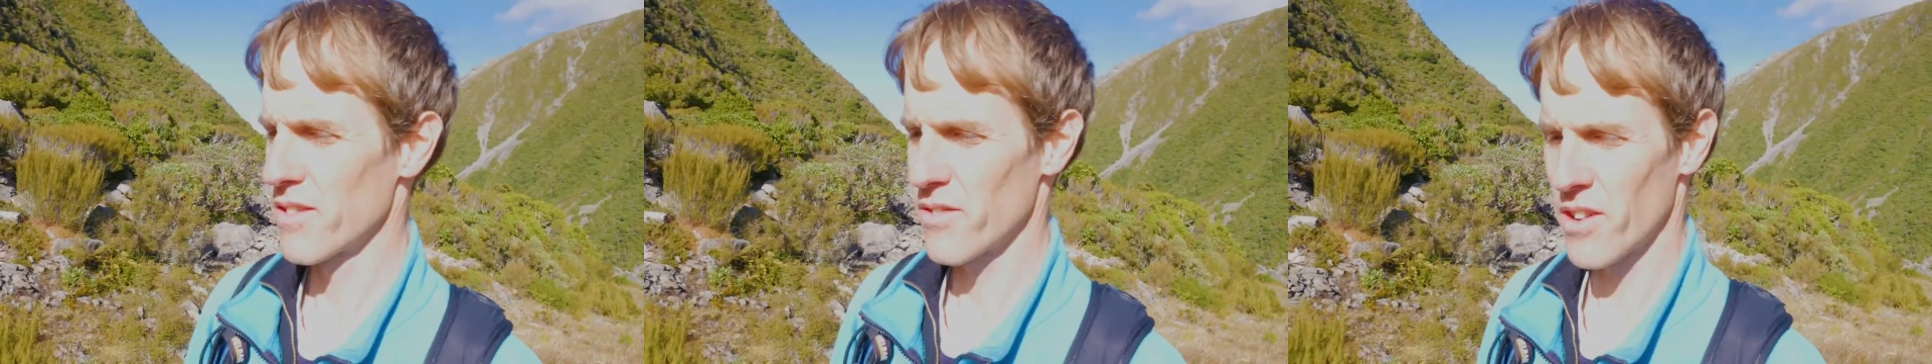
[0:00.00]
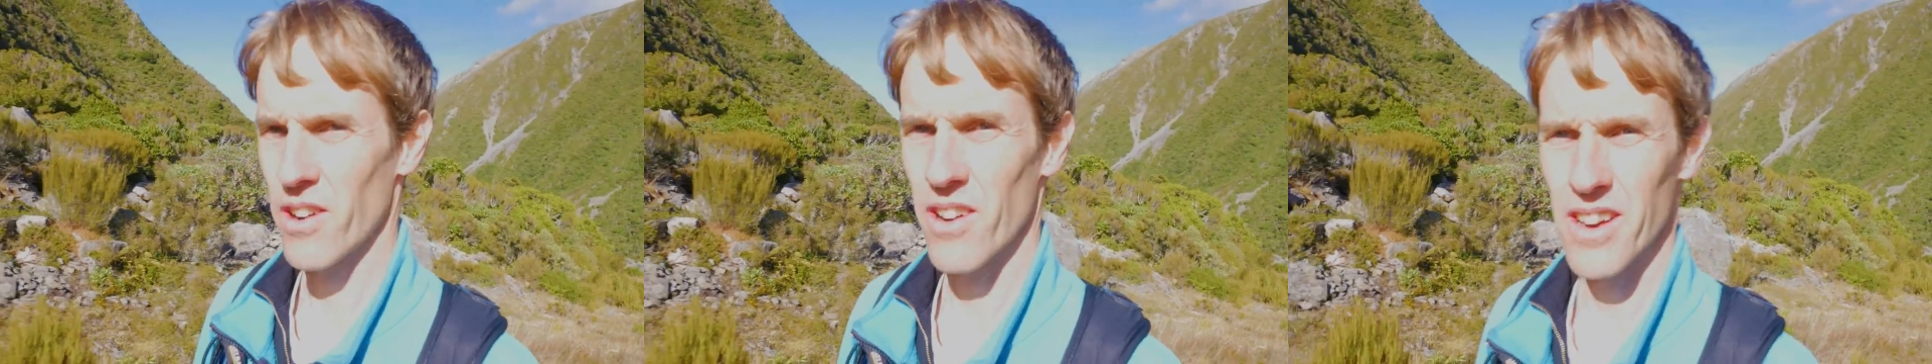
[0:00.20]

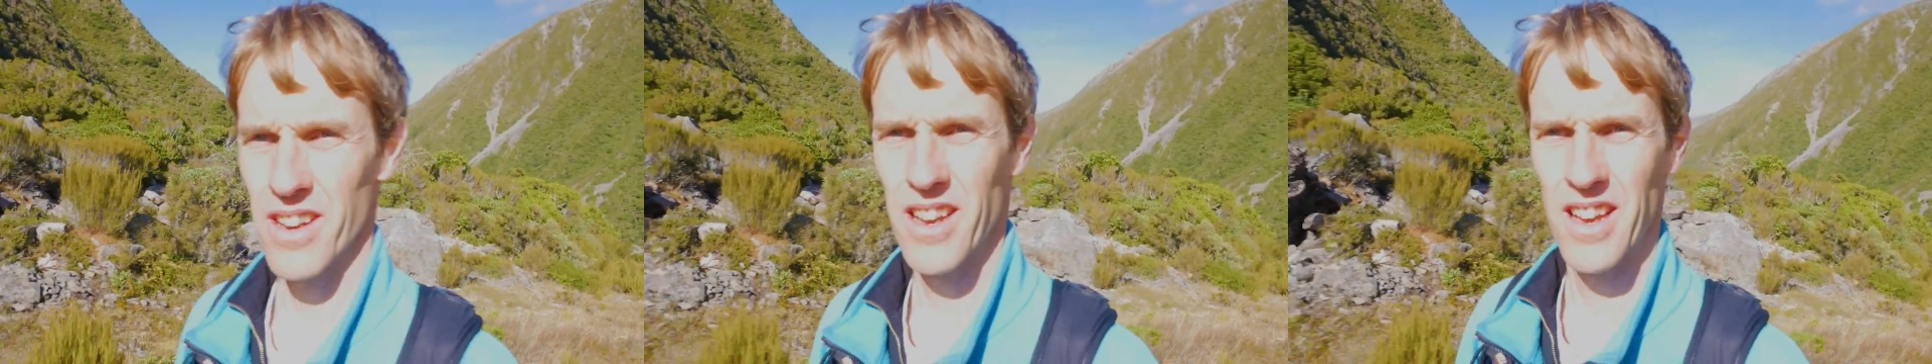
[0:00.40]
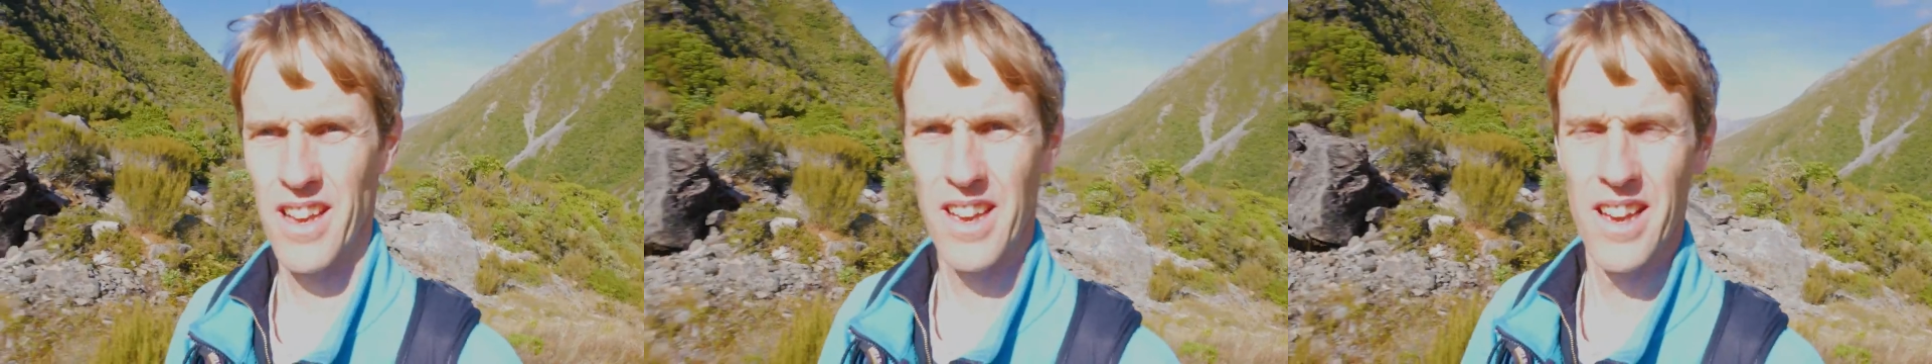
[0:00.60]
divide
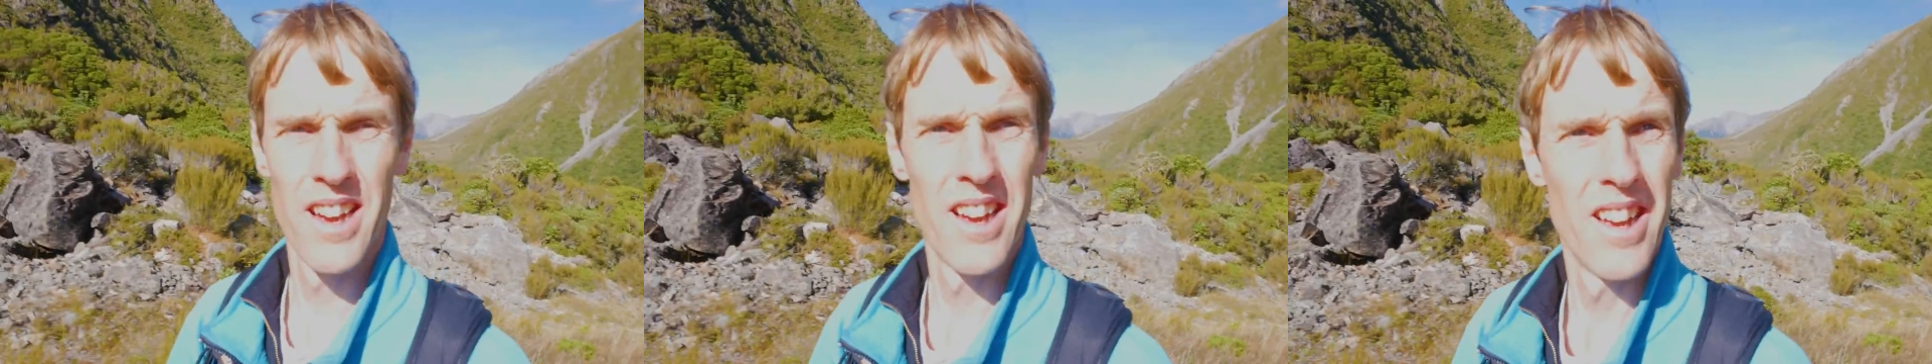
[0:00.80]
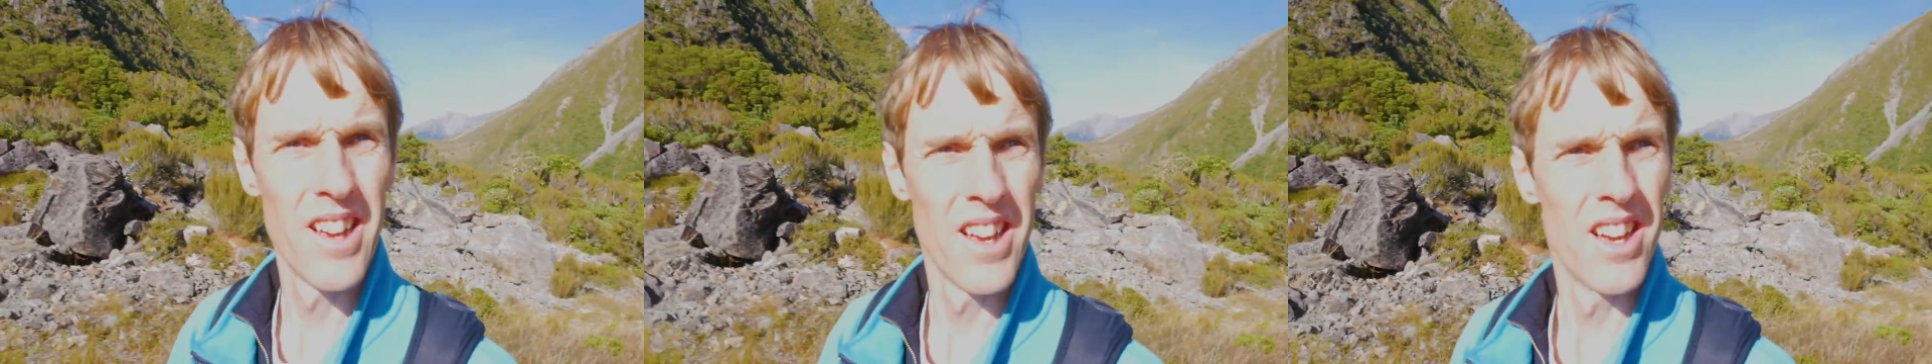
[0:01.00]

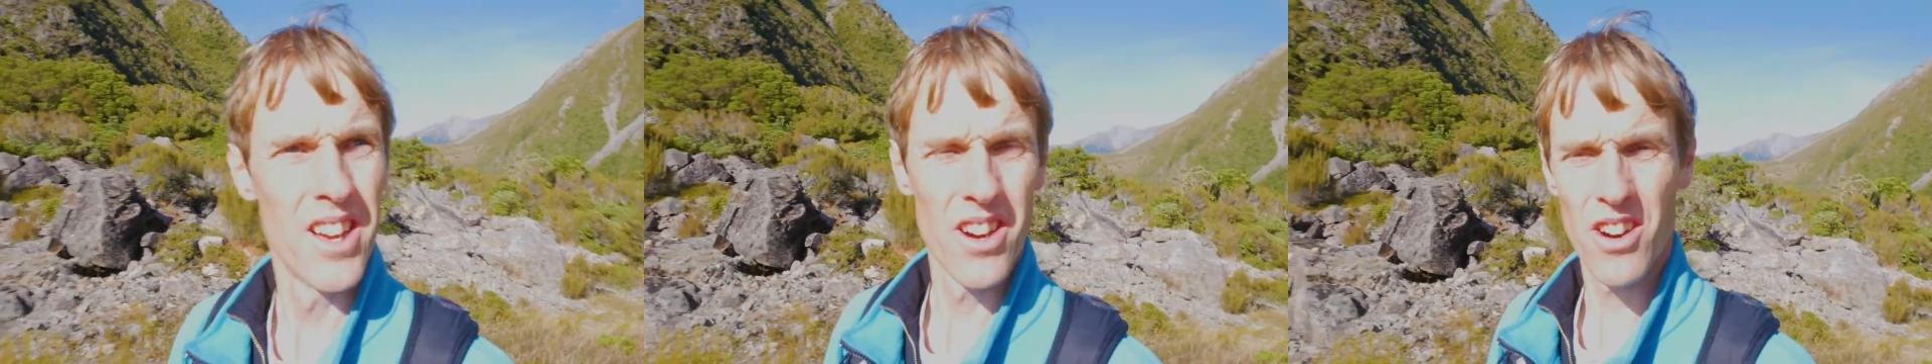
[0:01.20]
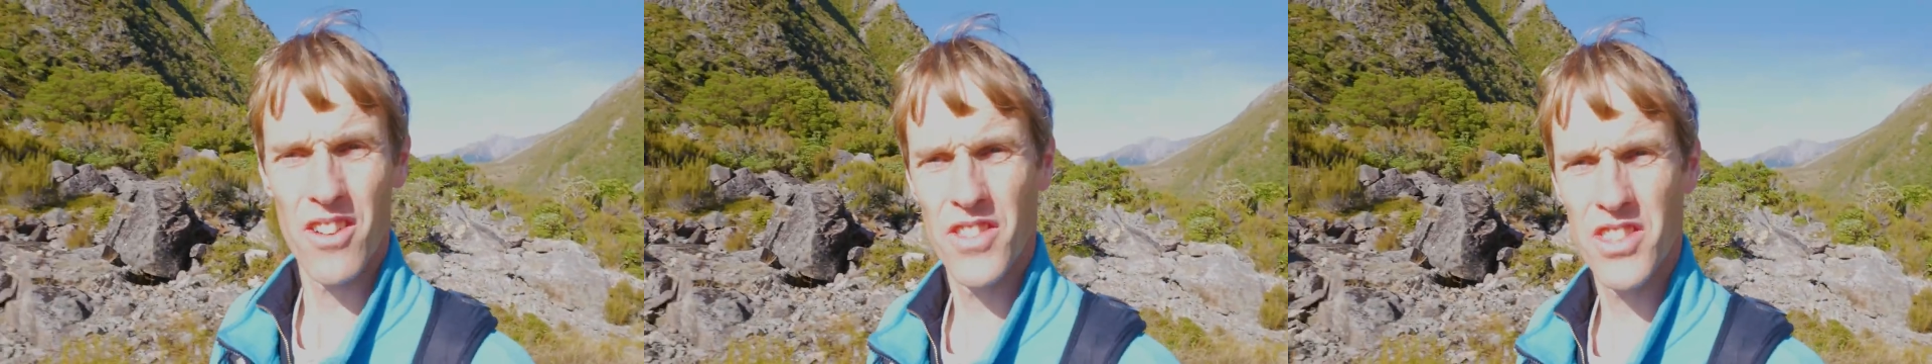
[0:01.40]

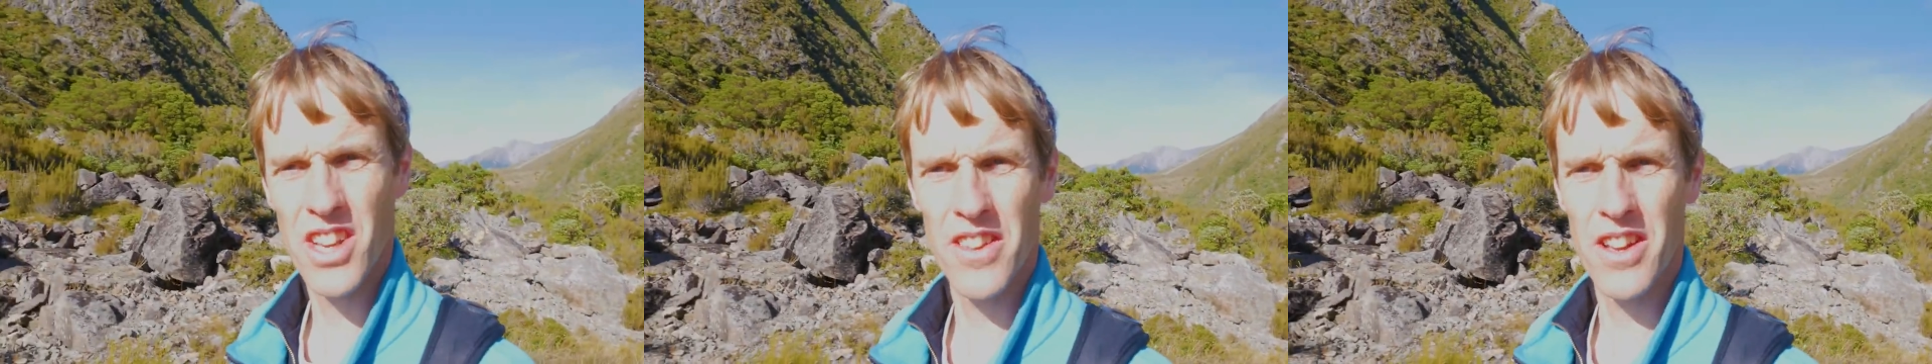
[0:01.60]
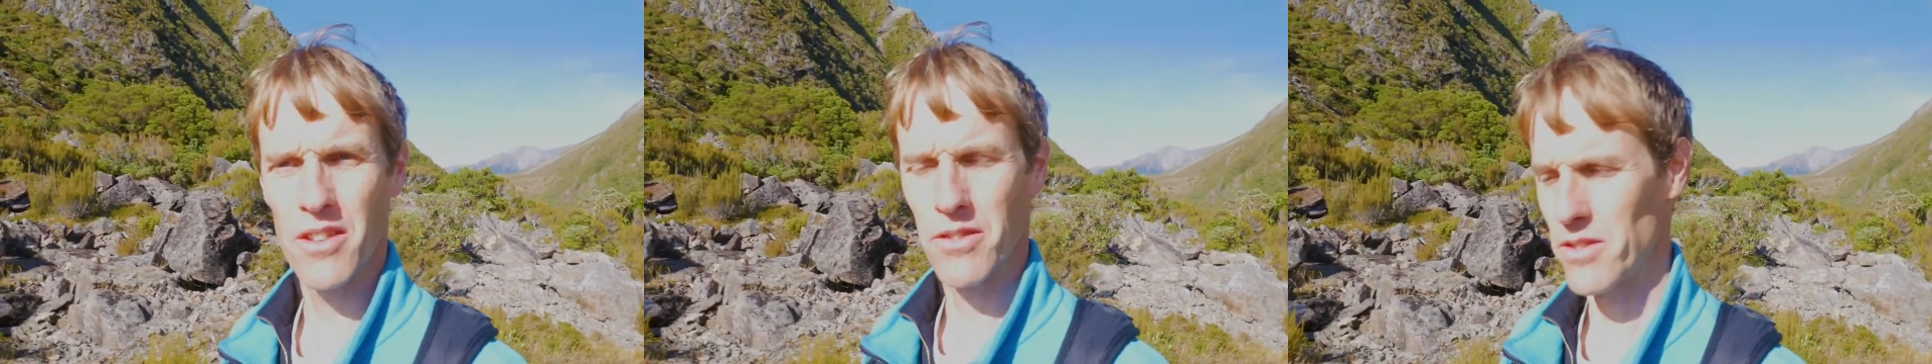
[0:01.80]
of the
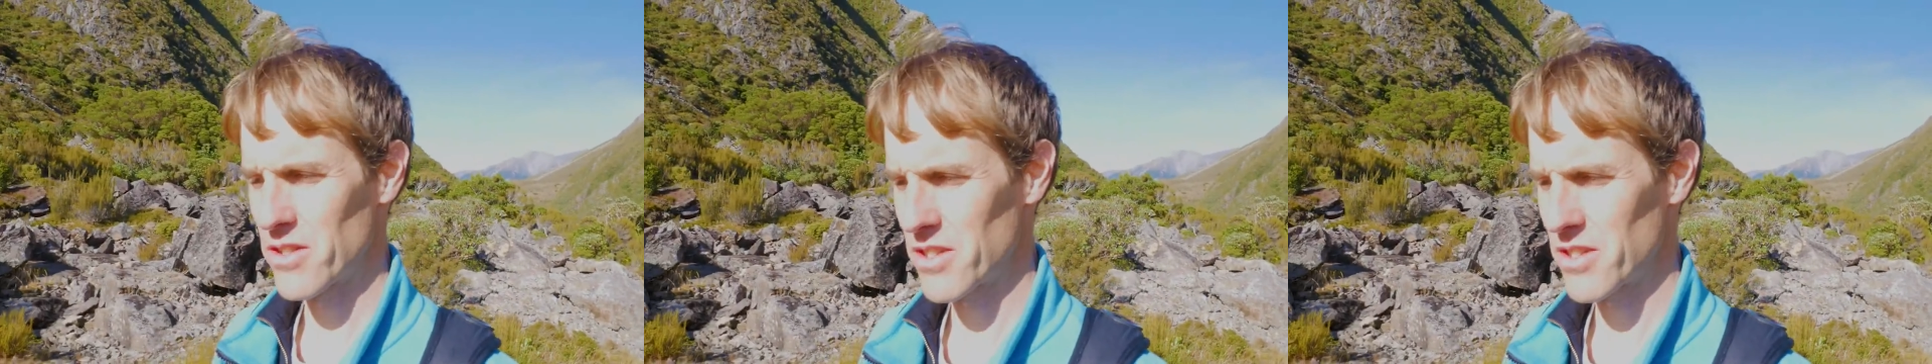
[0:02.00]
Southern Alps of